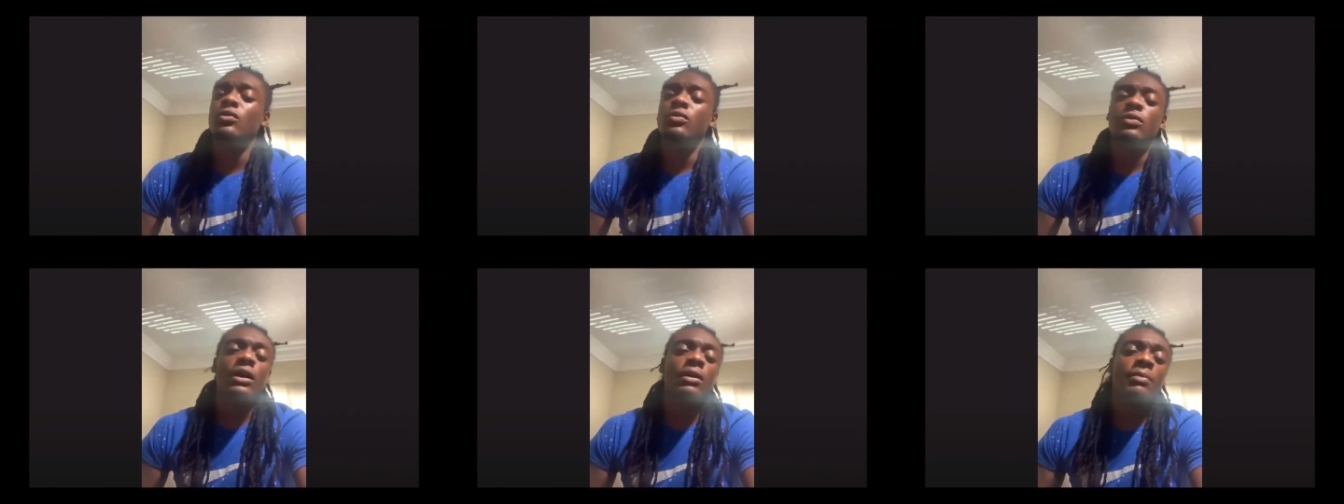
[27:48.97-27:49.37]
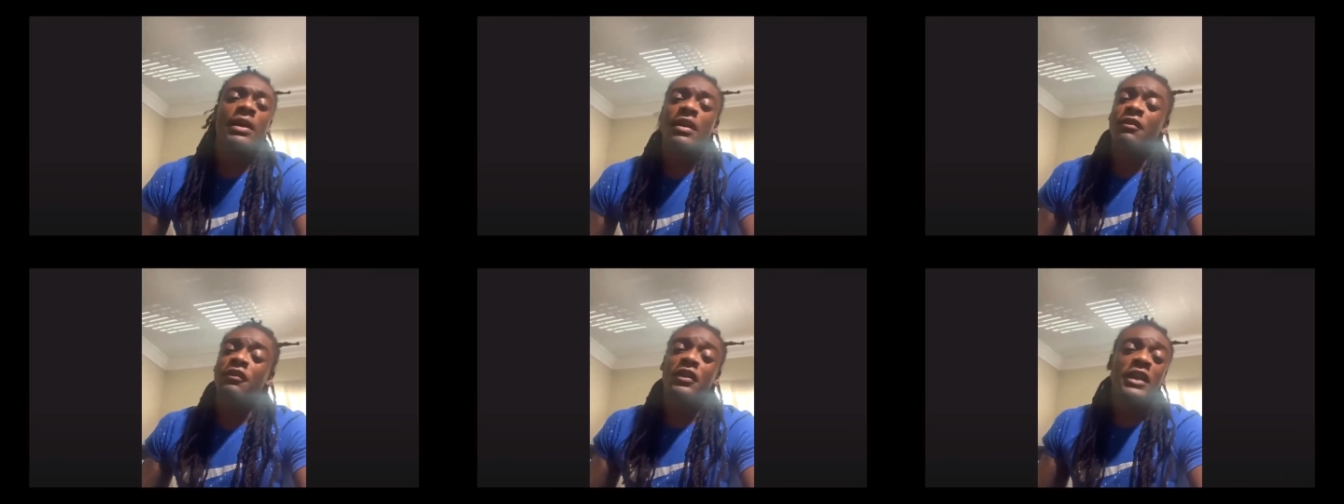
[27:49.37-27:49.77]
I'm like,
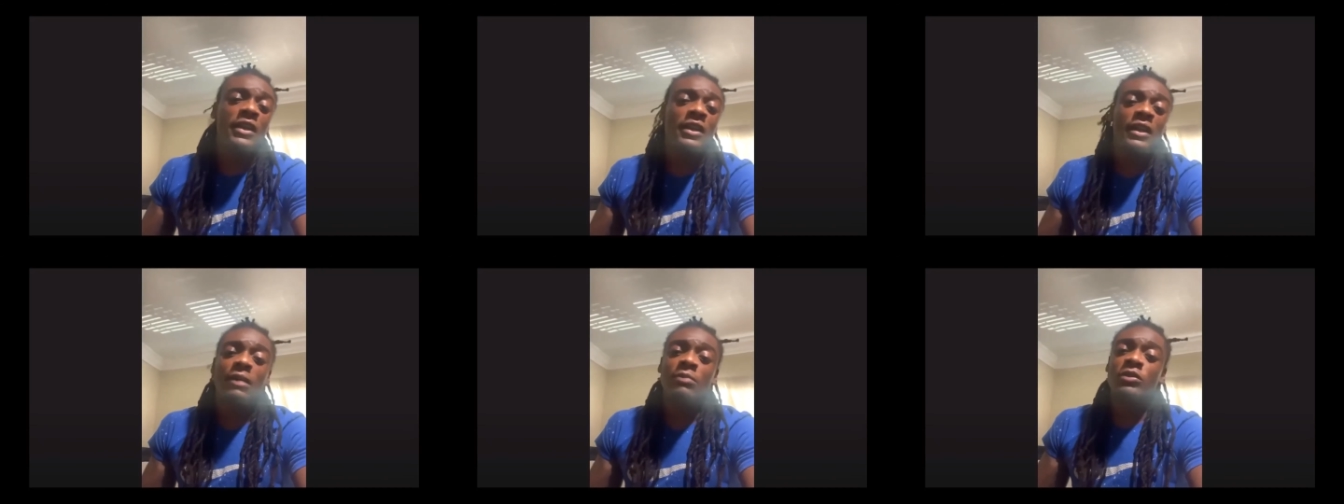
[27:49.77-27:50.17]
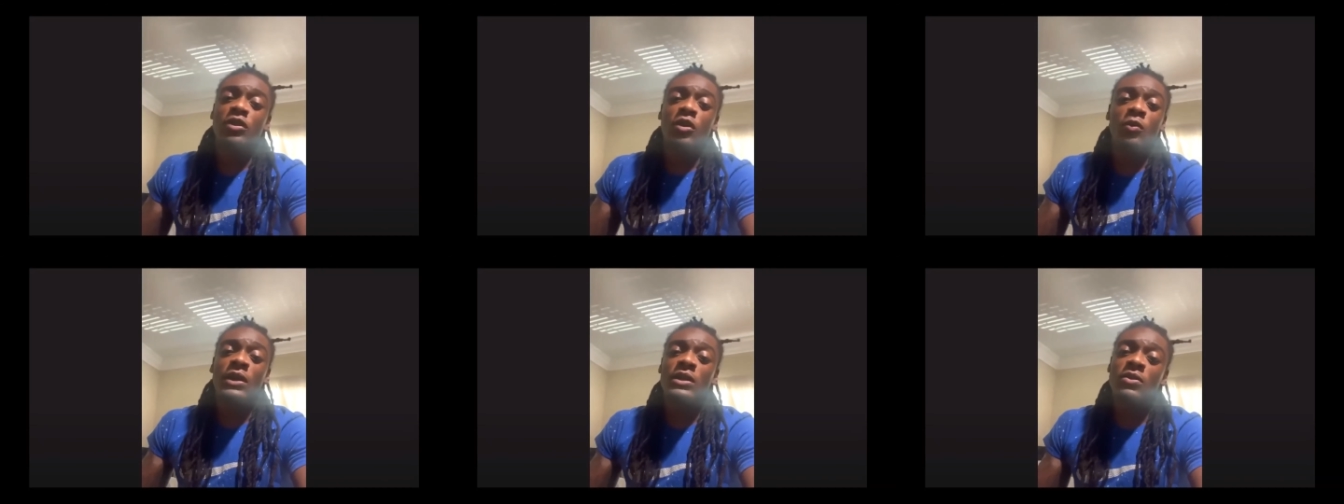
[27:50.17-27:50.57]
forget it. I'm just going to
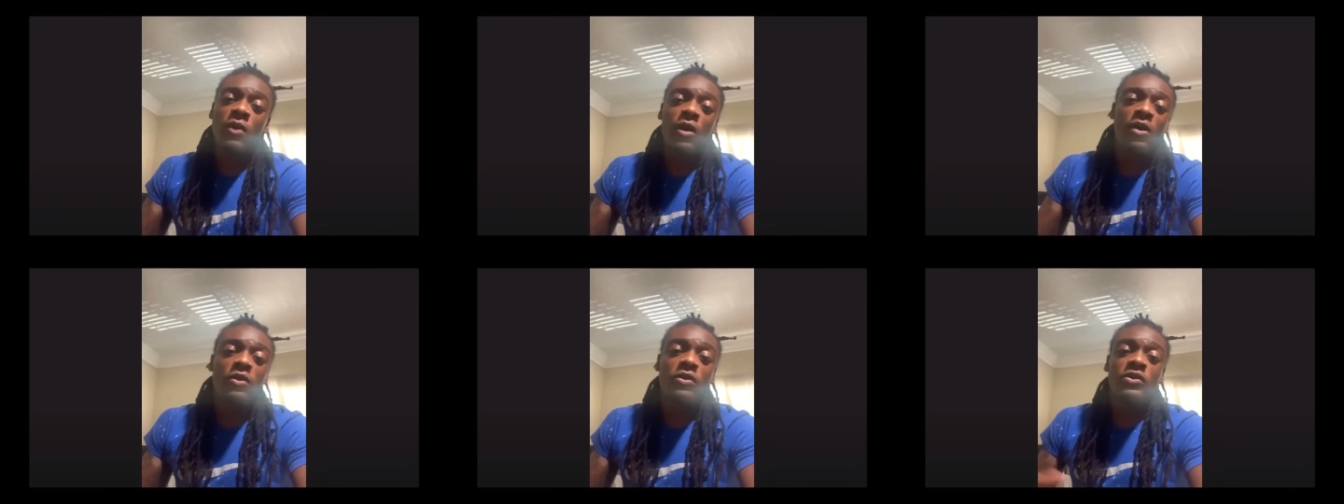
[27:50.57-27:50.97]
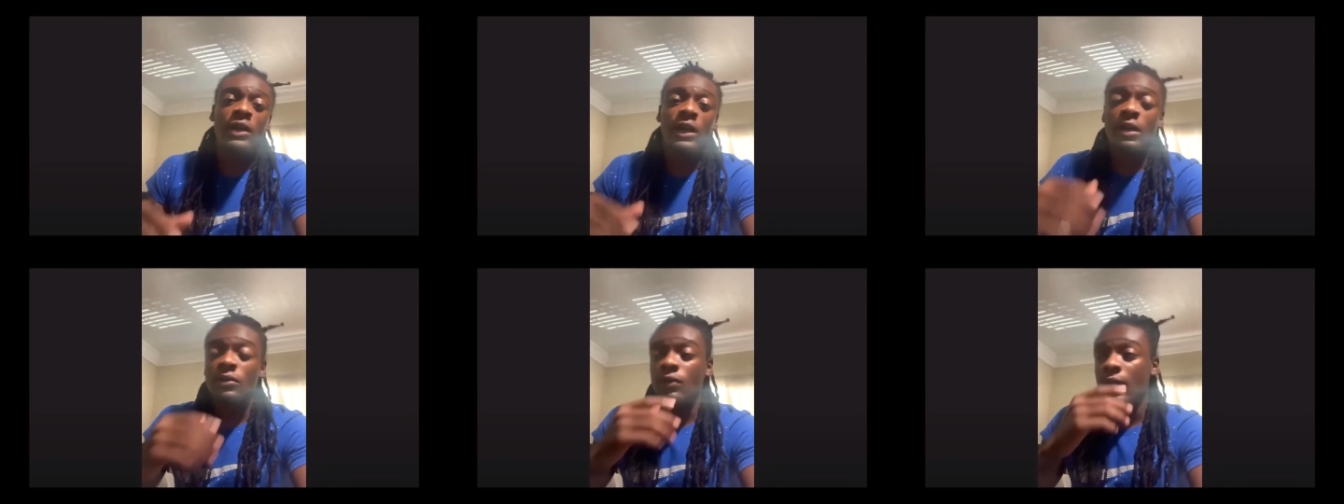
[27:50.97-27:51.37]
wait to walk on
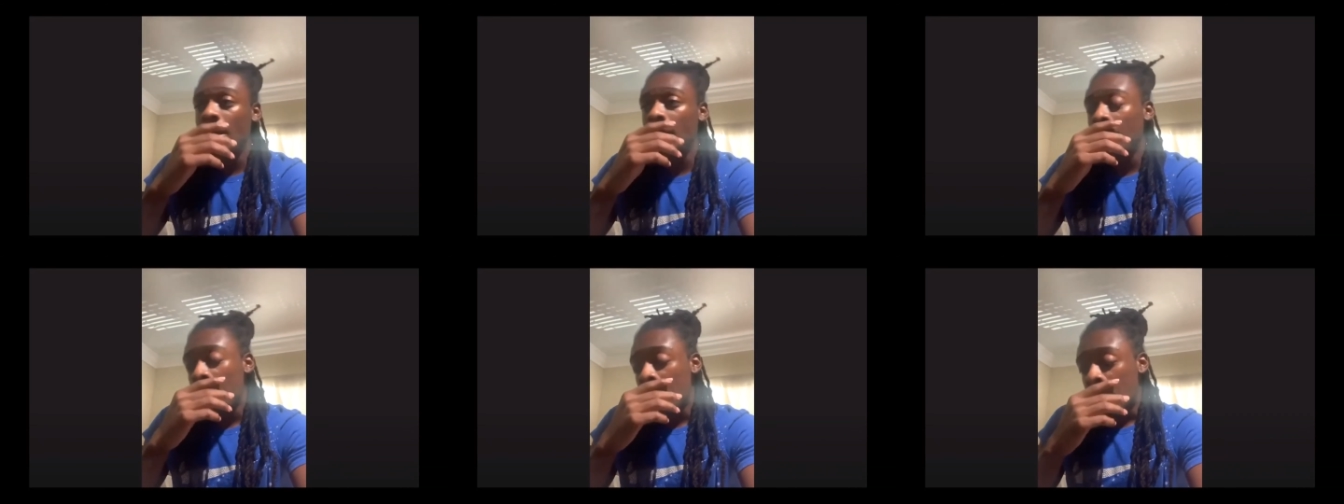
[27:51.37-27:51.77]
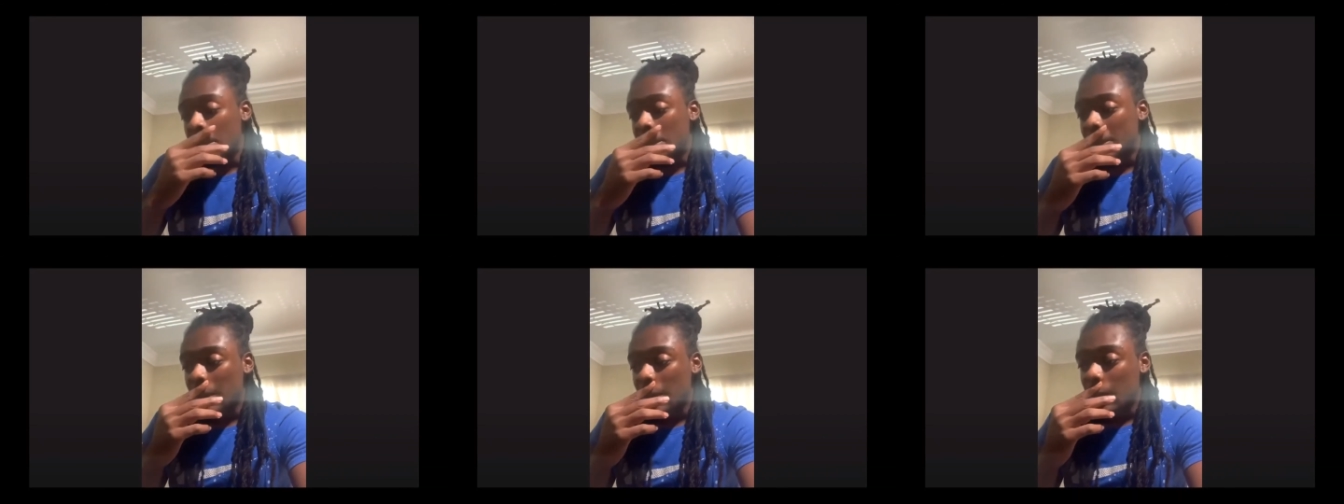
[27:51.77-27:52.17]
trials, right?
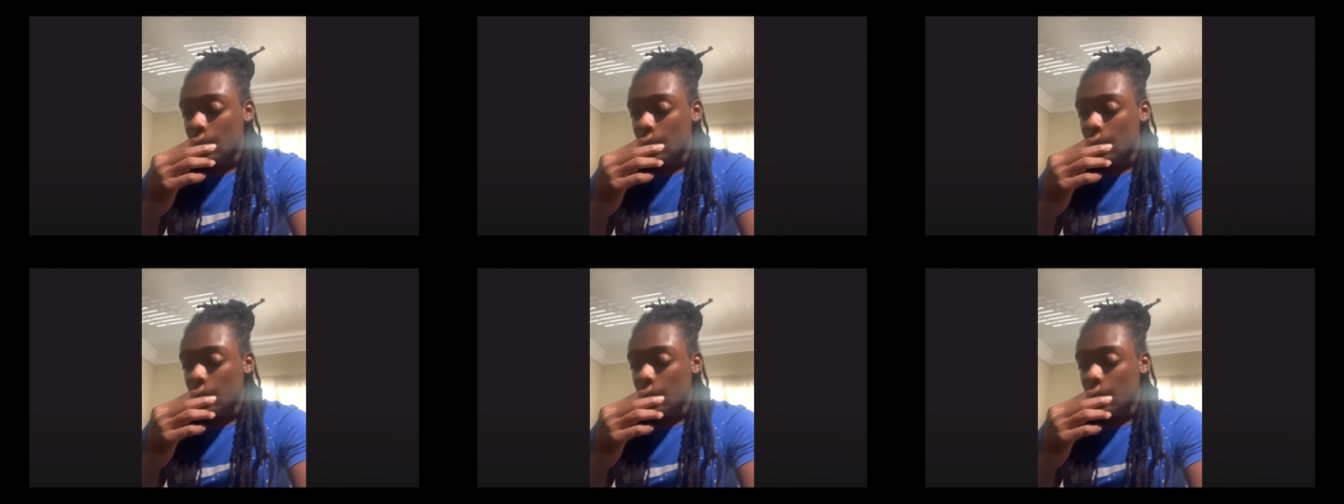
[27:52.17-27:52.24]
So